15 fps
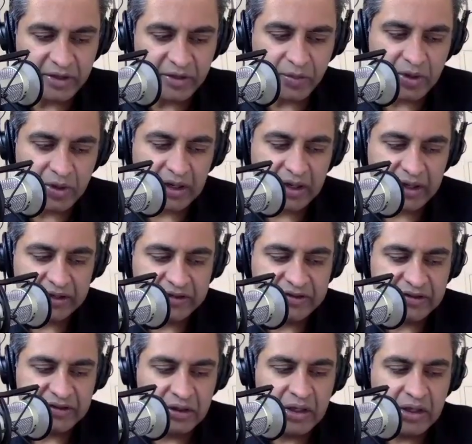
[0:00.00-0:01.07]
the other
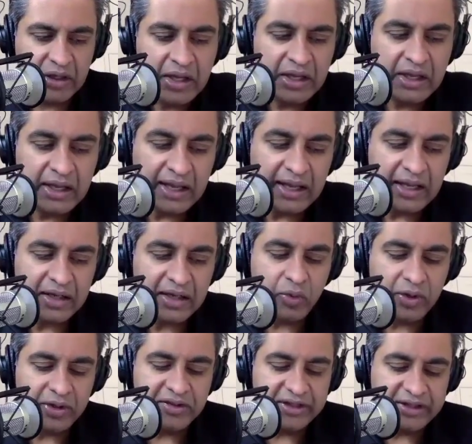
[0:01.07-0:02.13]
products
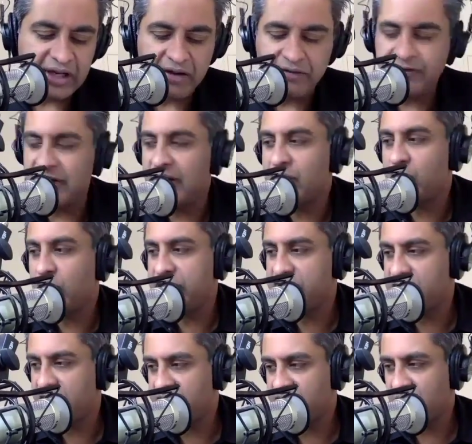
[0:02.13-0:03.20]
and one thing that I found
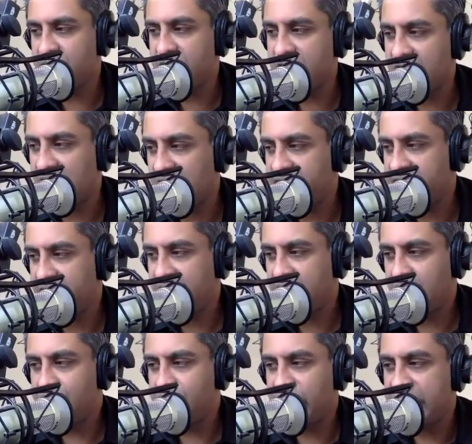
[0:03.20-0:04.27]
was there was something called
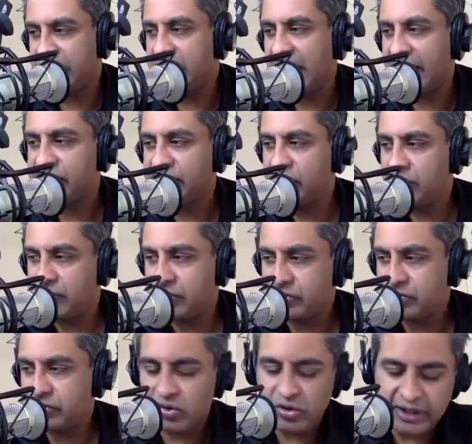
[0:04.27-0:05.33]
um, indexed
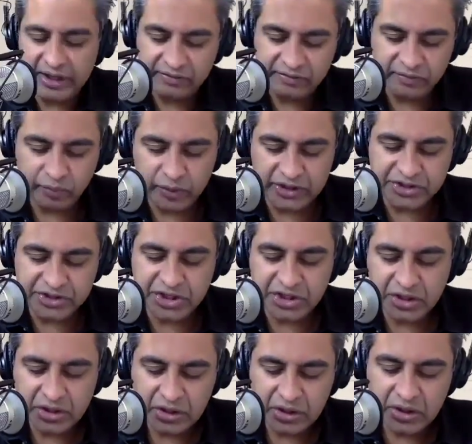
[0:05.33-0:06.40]
universal life,
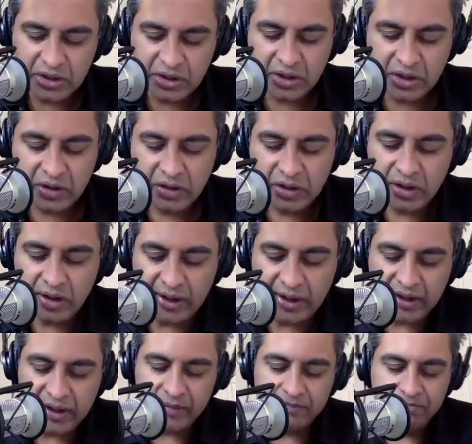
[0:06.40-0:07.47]
which,
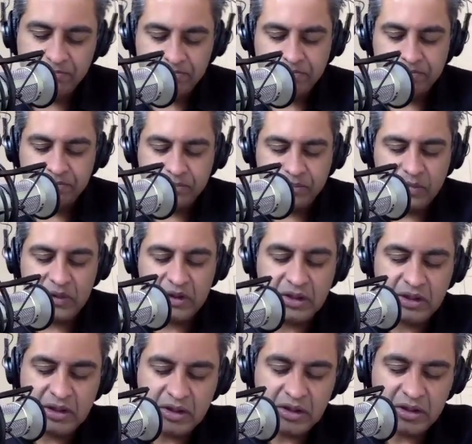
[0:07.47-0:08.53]
um,
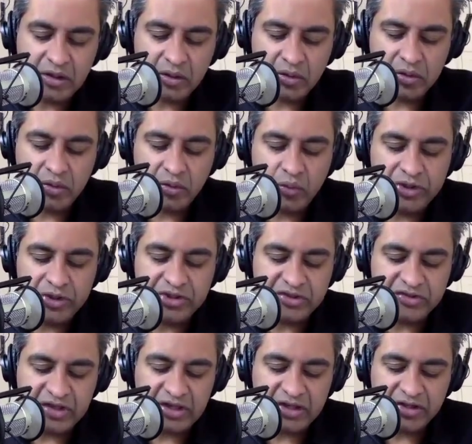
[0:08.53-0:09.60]

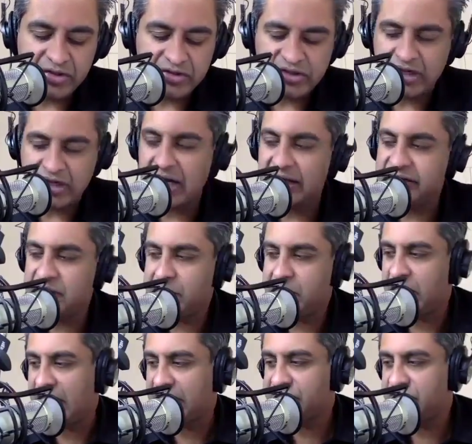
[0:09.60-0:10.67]
which is an interesting
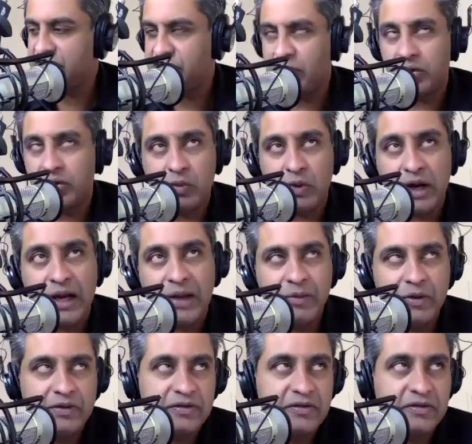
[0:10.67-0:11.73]
concept. And actually, Tony
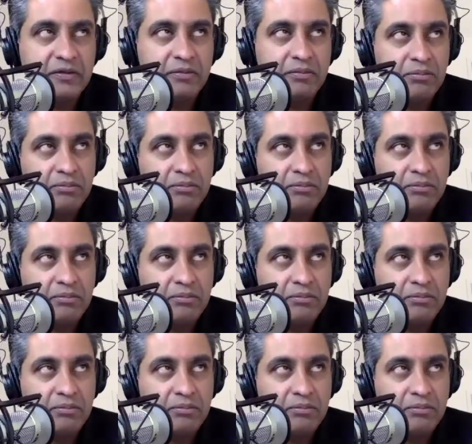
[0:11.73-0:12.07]
Robbins